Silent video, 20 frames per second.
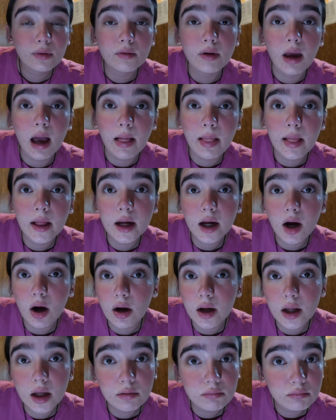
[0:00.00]
Yeah, like,
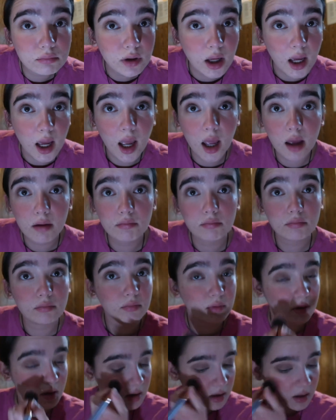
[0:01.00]
okay.
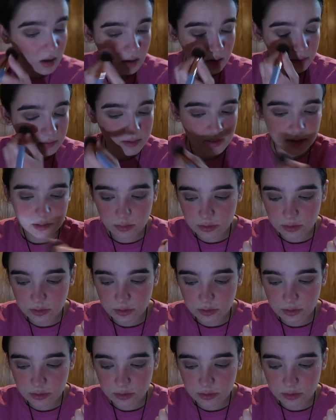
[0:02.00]
This